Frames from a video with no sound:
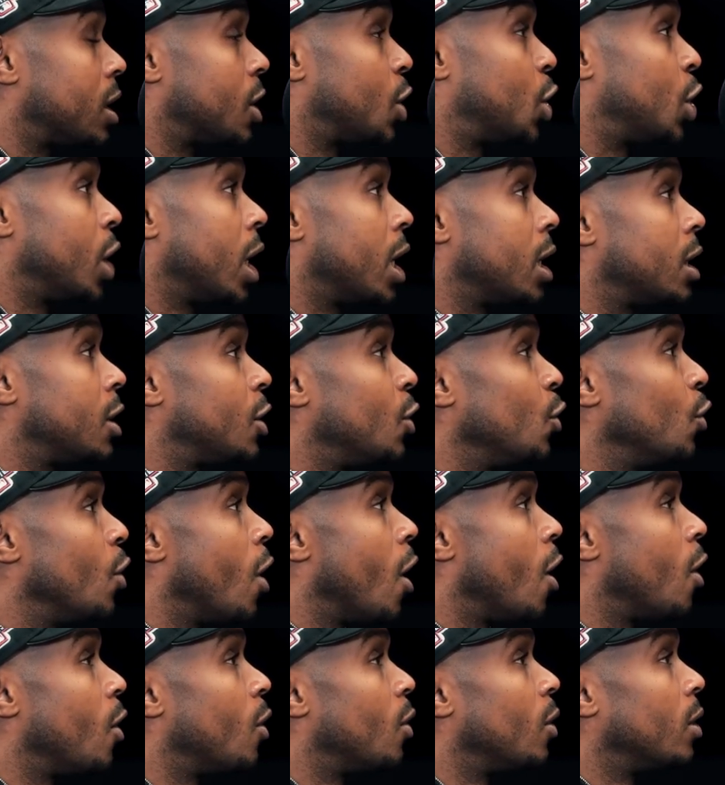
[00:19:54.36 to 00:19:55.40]
is just you
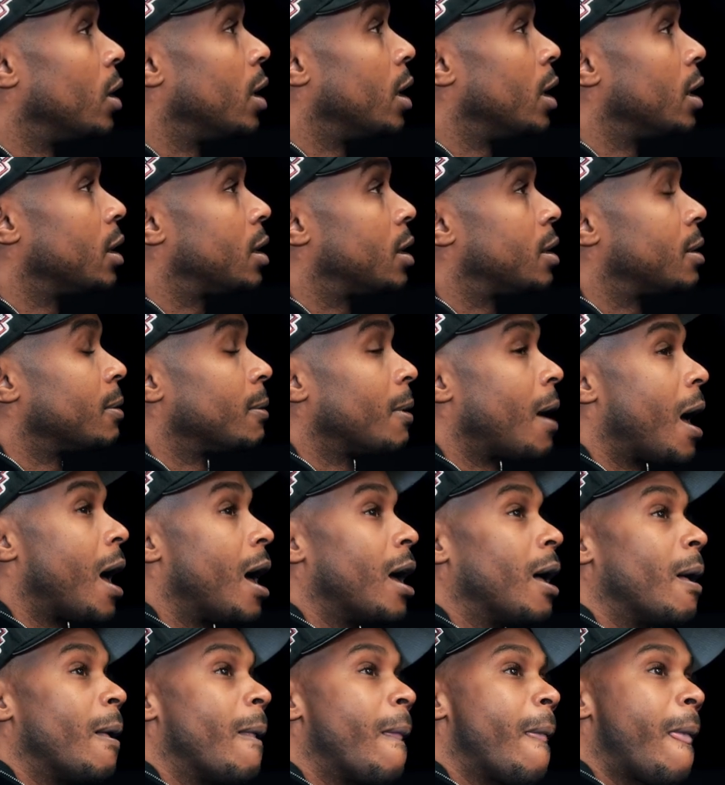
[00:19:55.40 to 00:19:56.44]
know. It,
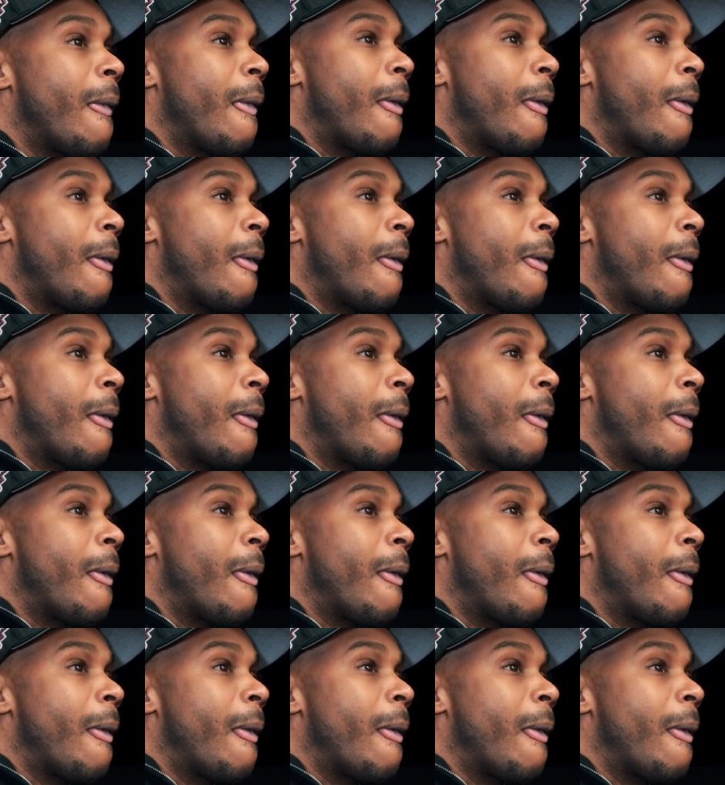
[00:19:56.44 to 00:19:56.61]
look, look,